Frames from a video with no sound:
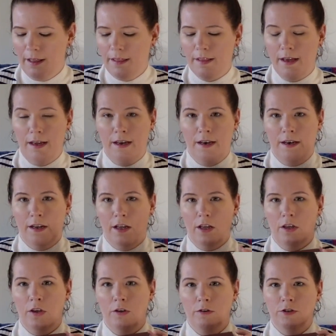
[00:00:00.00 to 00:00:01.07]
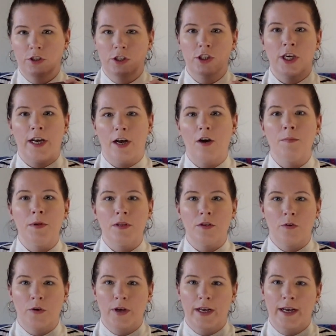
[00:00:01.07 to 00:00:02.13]
then you should check out
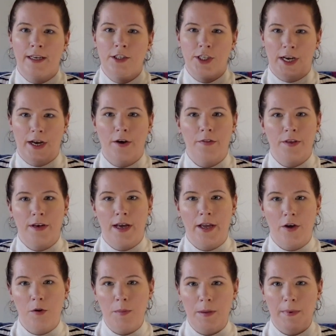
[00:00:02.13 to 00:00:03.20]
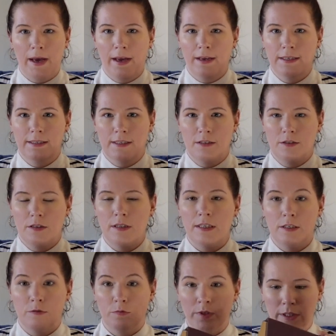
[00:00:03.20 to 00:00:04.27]
Mlouye and check out the Naomi bag because
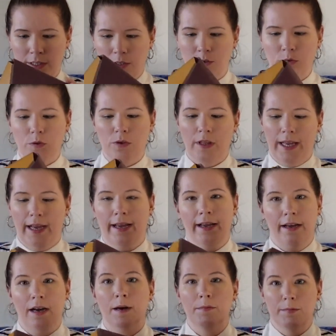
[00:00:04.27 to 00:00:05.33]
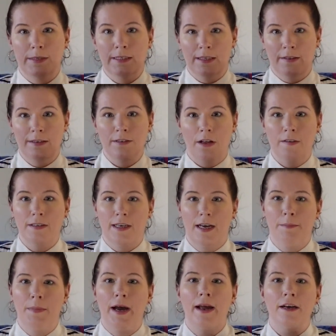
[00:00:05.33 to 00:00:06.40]
it's really cool. Like I get compliments on this all the time.
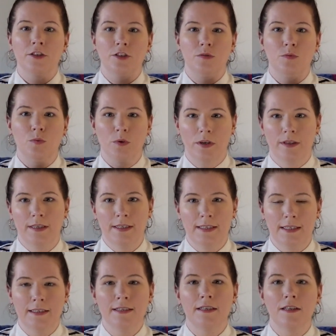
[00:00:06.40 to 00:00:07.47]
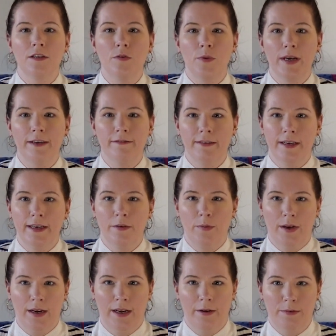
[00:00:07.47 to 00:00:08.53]
I actually wore this into Loewe
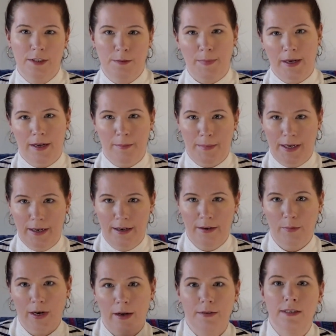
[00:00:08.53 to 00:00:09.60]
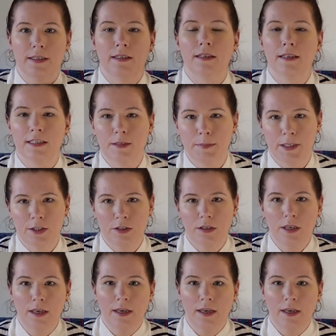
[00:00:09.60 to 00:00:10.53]
when I was in Lisbon,